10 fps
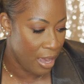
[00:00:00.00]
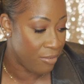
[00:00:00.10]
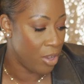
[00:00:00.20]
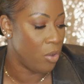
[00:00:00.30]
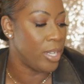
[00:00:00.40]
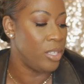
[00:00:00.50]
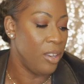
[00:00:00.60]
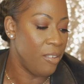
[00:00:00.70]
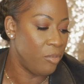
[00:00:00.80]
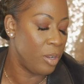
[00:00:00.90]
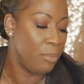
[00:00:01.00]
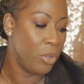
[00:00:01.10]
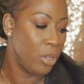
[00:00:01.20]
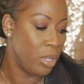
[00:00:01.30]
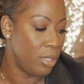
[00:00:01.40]
have, oh, I do have one
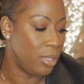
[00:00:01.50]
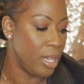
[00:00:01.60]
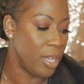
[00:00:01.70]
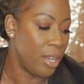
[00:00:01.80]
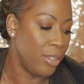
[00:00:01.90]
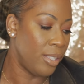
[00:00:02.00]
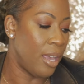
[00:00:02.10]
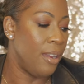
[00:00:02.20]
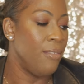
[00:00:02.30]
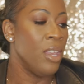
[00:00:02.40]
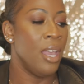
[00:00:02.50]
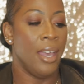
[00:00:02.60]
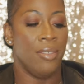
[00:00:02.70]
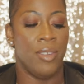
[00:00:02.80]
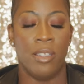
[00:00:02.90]
more skincare set.
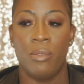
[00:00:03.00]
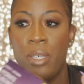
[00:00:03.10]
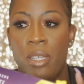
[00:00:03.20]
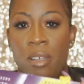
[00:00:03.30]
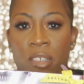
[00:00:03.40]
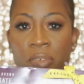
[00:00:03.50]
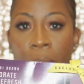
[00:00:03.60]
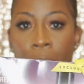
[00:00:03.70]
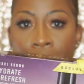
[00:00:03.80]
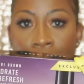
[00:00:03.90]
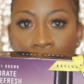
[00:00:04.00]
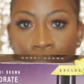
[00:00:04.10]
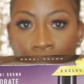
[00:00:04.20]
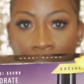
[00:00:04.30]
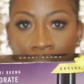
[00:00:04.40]
And this one is from Bobbi
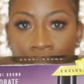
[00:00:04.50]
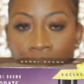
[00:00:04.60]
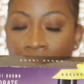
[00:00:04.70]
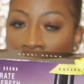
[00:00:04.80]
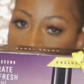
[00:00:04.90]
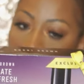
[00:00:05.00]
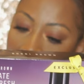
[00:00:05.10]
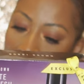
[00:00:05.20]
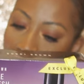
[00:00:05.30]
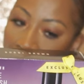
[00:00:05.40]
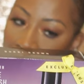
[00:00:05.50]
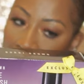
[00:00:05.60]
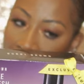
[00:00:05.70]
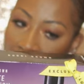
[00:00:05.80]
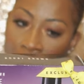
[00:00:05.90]
Brown. This
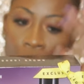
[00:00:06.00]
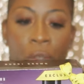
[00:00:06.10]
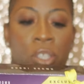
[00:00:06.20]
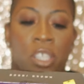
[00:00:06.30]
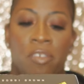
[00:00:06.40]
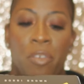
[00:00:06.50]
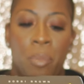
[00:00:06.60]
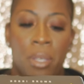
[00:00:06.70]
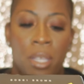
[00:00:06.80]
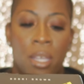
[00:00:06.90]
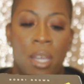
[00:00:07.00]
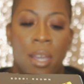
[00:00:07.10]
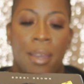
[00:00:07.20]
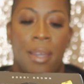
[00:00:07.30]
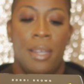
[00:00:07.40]
is an OG for me,
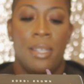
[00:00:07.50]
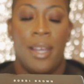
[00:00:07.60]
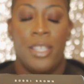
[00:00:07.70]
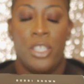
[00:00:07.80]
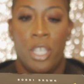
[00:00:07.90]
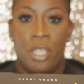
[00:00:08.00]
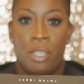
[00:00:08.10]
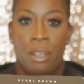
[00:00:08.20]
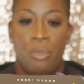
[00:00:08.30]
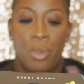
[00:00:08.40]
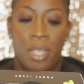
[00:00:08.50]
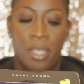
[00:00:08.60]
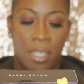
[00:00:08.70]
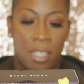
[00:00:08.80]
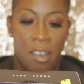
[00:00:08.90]
and I just
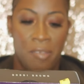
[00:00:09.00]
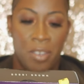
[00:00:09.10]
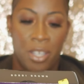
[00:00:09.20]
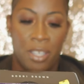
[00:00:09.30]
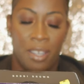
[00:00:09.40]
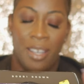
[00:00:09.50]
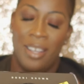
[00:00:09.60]
rediscovered